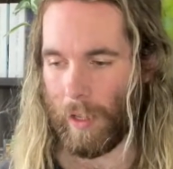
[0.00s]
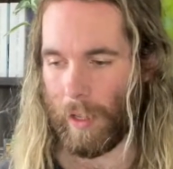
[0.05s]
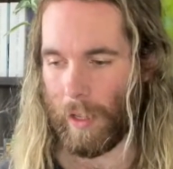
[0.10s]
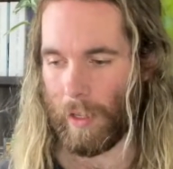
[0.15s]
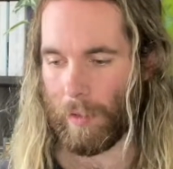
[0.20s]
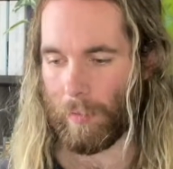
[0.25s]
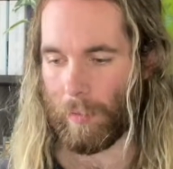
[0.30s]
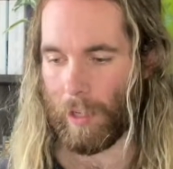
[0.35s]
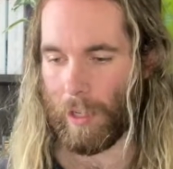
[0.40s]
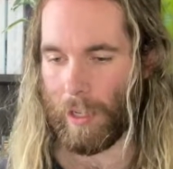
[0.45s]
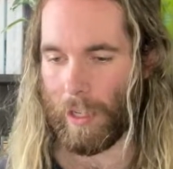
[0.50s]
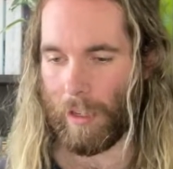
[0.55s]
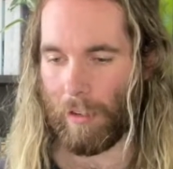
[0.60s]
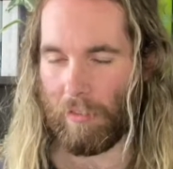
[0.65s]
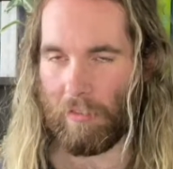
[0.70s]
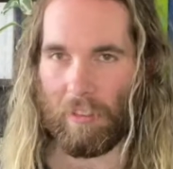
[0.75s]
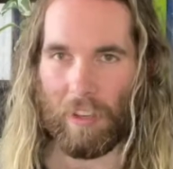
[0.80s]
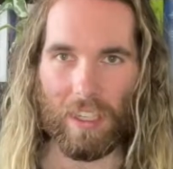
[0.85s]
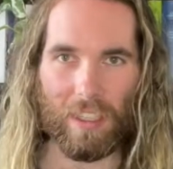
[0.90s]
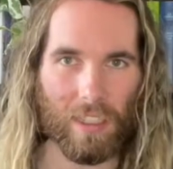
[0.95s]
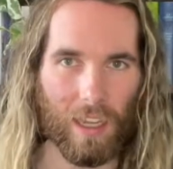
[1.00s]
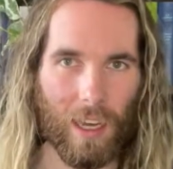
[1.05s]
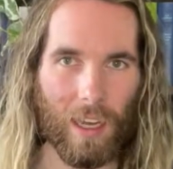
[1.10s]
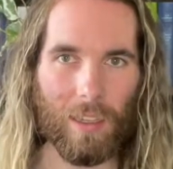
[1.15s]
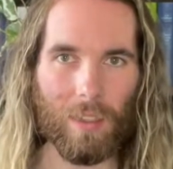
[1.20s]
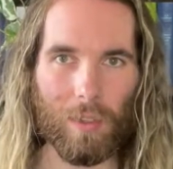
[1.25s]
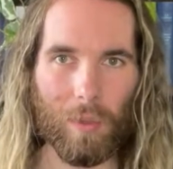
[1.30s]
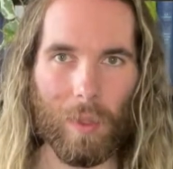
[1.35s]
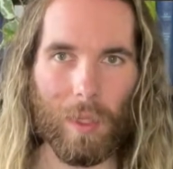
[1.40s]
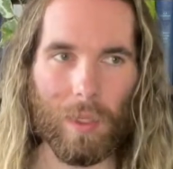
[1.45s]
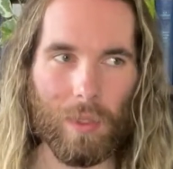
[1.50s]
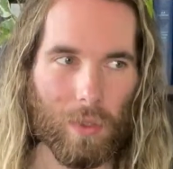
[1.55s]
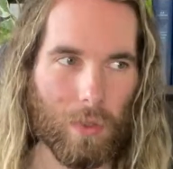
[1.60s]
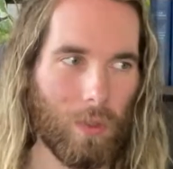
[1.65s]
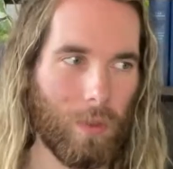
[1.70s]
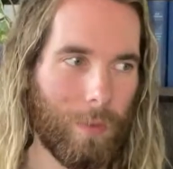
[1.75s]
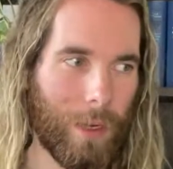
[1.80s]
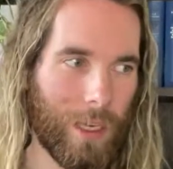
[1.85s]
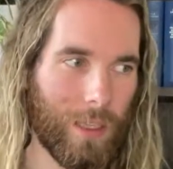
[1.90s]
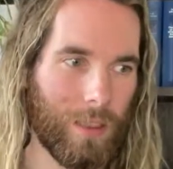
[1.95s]
and my feet aren't doing
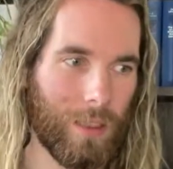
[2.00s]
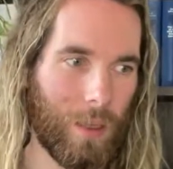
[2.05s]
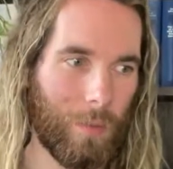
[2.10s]
too badly.